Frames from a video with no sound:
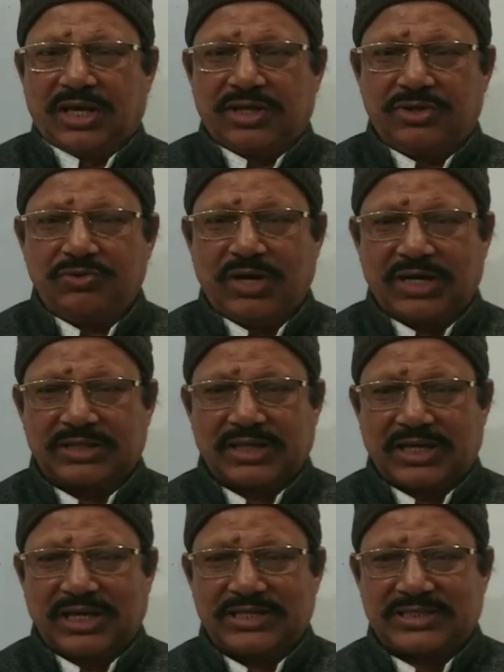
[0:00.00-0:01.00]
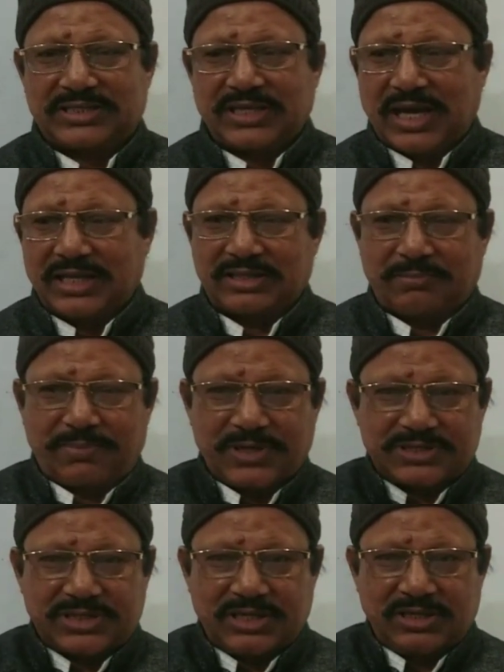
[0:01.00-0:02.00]
you are the guest and the
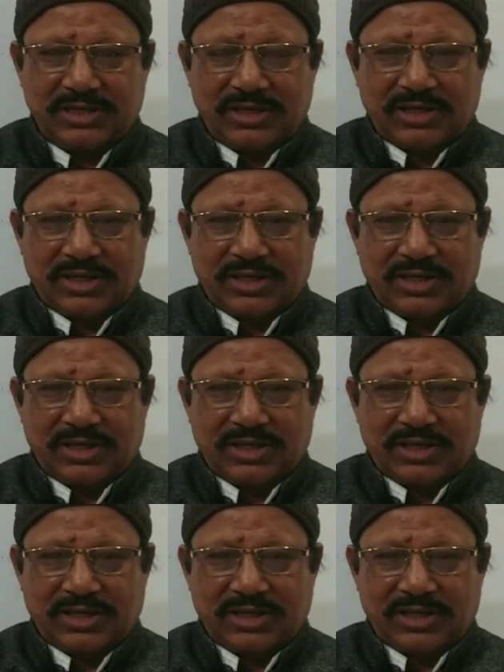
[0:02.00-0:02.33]
person,